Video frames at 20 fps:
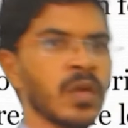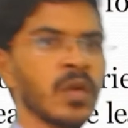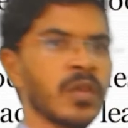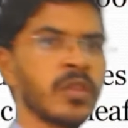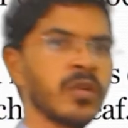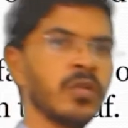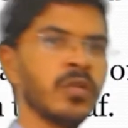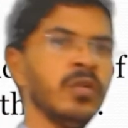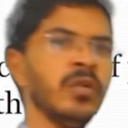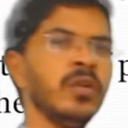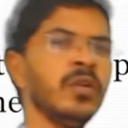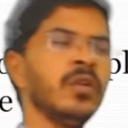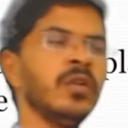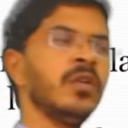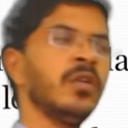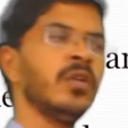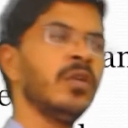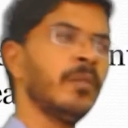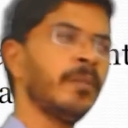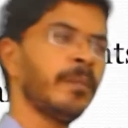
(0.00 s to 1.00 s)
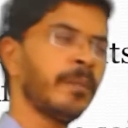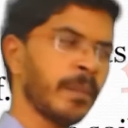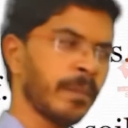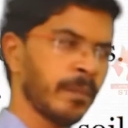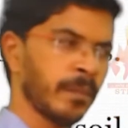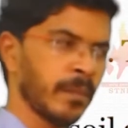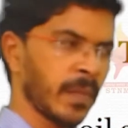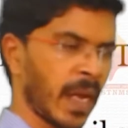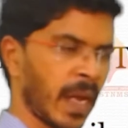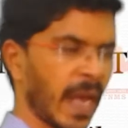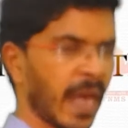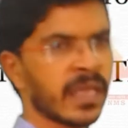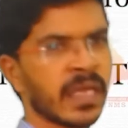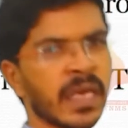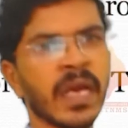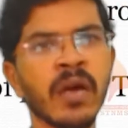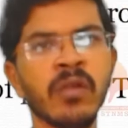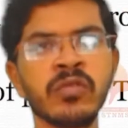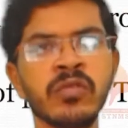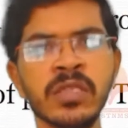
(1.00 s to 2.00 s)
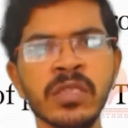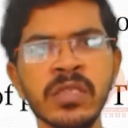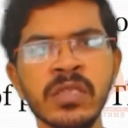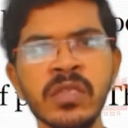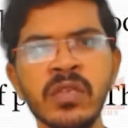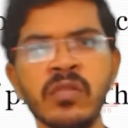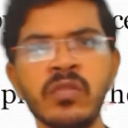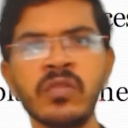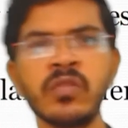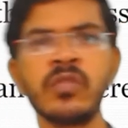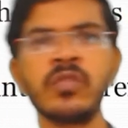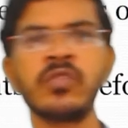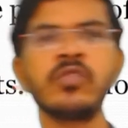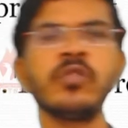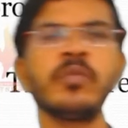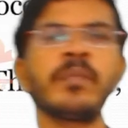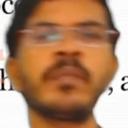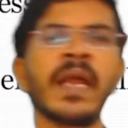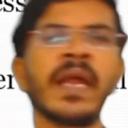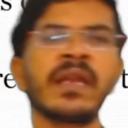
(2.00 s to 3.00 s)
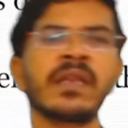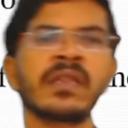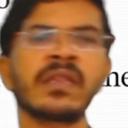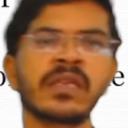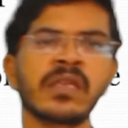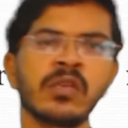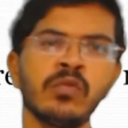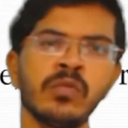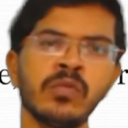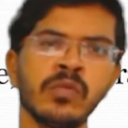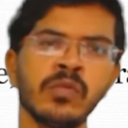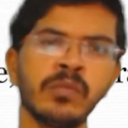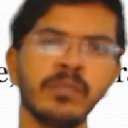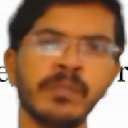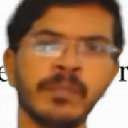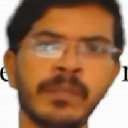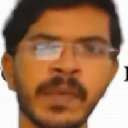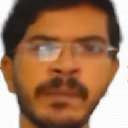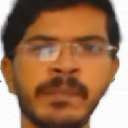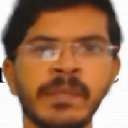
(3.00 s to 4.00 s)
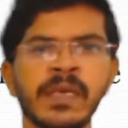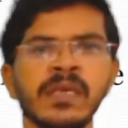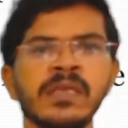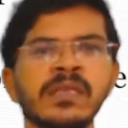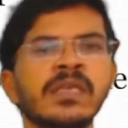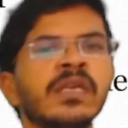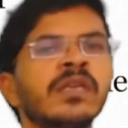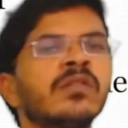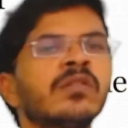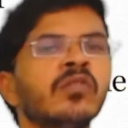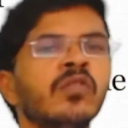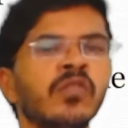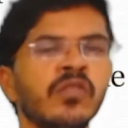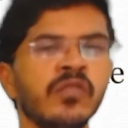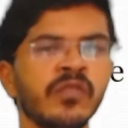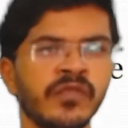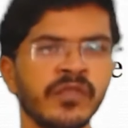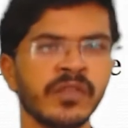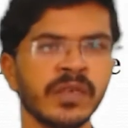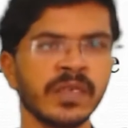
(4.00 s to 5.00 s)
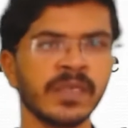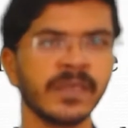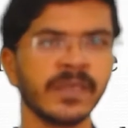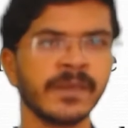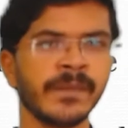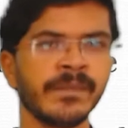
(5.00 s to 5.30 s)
So, as I have just now told you, plants prepare their own food,